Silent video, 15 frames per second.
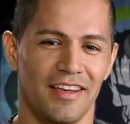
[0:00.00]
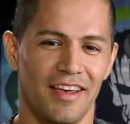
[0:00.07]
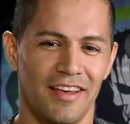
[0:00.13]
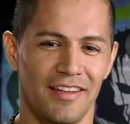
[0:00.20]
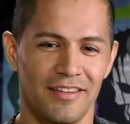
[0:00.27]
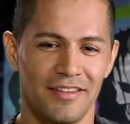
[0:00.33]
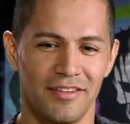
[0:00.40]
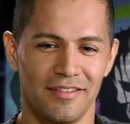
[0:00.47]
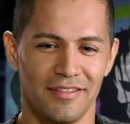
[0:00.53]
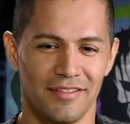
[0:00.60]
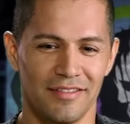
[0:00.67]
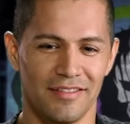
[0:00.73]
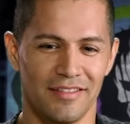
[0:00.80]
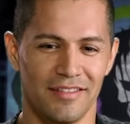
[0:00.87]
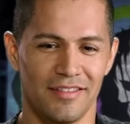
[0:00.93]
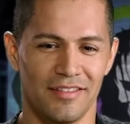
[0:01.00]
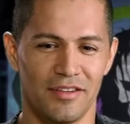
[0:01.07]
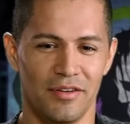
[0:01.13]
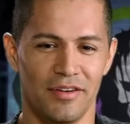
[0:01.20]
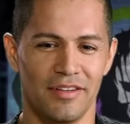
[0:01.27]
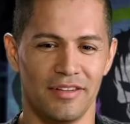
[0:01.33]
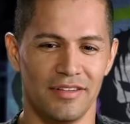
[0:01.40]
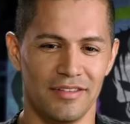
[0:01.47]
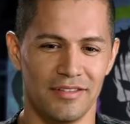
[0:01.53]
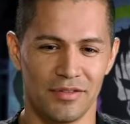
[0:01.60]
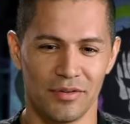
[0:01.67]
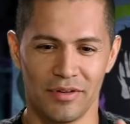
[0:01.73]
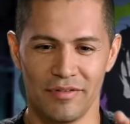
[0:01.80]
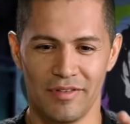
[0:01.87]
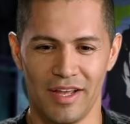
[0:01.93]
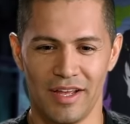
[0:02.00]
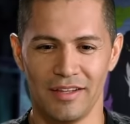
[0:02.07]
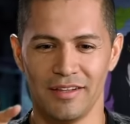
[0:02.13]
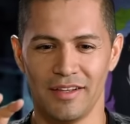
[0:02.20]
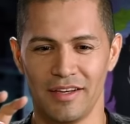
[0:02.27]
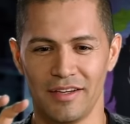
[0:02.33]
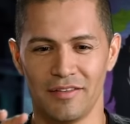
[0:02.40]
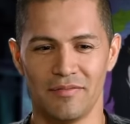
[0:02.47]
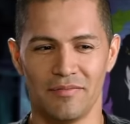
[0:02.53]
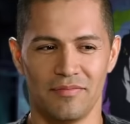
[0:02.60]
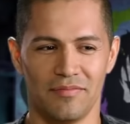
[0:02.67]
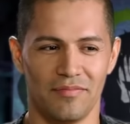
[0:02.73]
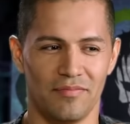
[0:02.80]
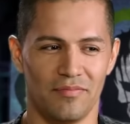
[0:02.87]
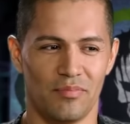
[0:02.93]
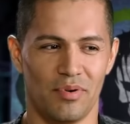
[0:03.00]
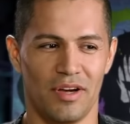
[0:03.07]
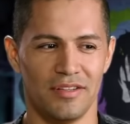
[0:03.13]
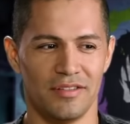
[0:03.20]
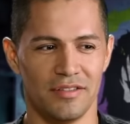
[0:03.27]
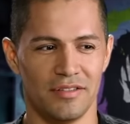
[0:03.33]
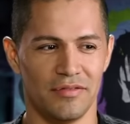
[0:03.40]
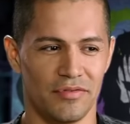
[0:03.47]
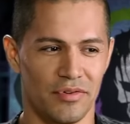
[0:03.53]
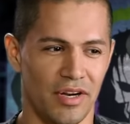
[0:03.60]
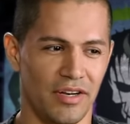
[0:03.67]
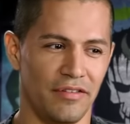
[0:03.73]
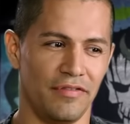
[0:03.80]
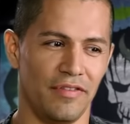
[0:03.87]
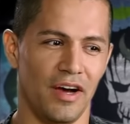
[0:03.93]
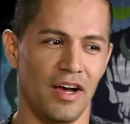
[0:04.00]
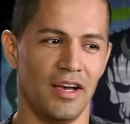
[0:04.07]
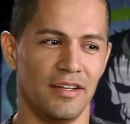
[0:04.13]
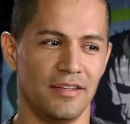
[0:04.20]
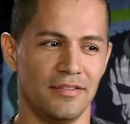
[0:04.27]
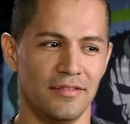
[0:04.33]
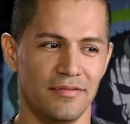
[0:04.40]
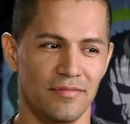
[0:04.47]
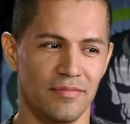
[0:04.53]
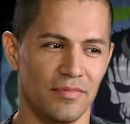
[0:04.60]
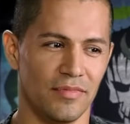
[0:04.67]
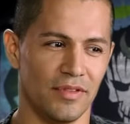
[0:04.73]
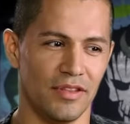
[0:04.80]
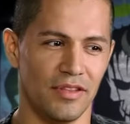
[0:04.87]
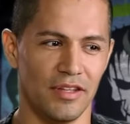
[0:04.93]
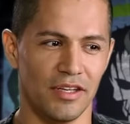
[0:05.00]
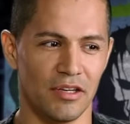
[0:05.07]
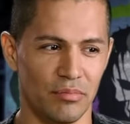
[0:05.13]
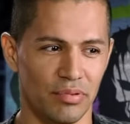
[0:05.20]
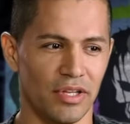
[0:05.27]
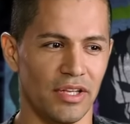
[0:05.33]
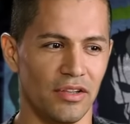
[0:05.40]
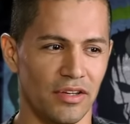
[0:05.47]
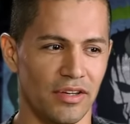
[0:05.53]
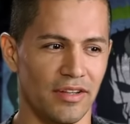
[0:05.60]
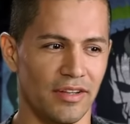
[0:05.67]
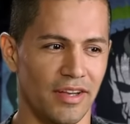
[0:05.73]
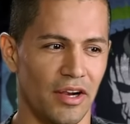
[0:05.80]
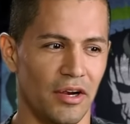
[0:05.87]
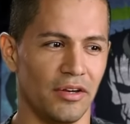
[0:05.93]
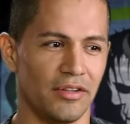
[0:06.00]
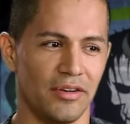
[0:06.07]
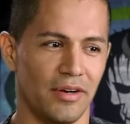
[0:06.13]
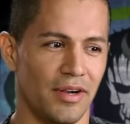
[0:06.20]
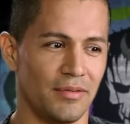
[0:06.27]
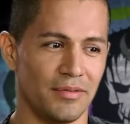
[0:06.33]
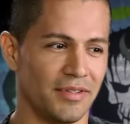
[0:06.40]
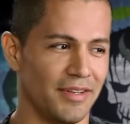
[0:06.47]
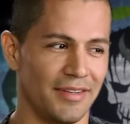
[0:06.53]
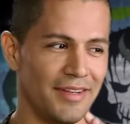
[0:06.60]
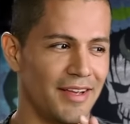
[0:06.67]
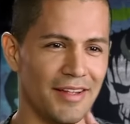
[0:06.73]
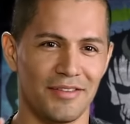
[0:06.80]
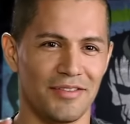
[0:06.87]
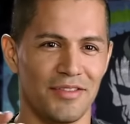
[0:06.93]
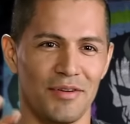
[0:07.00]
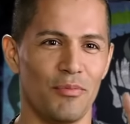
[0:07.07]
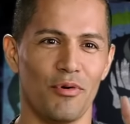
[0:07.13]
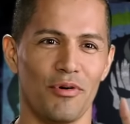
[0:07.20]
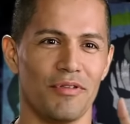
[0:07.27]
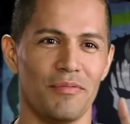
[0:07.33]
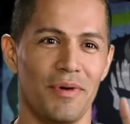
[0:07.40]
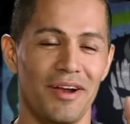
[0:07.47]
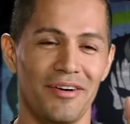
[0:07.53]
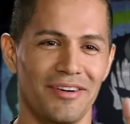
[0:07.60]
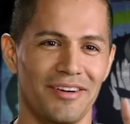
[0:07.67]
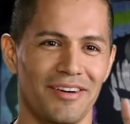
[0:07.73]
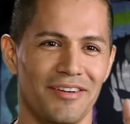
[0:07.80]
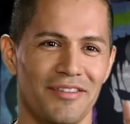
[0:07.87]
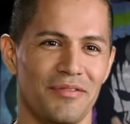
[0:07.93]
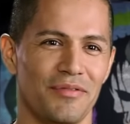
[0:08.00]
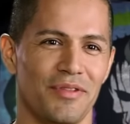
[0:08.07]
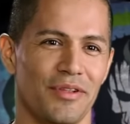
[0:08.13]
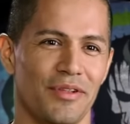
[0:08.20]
And during sort of that like process of trying to find the complete look of the character, I was like, yeah, the more the merrier.